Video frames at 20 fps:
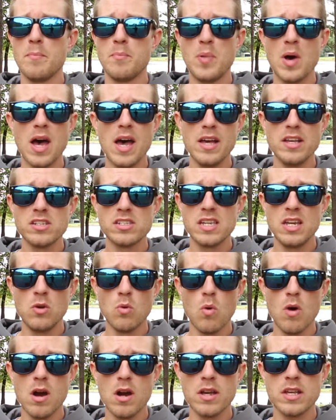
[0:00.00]
Buzz
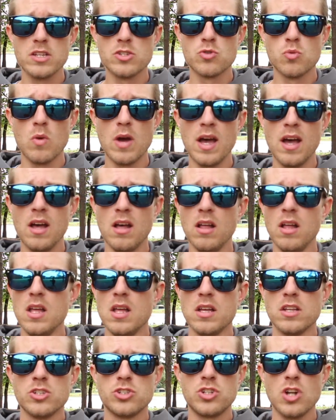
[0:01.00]
can work as well.
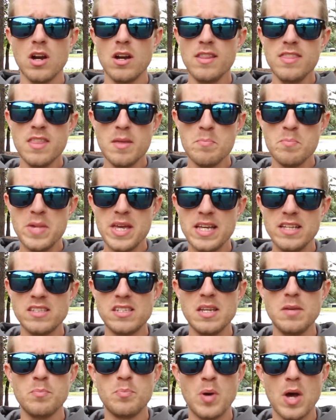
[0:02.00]
Start in the
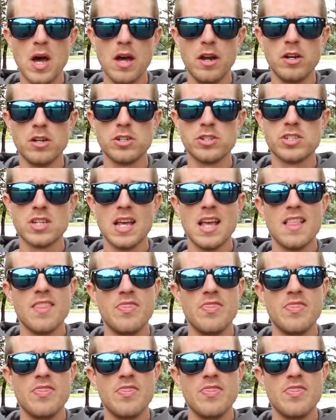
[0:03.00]
mids and putters.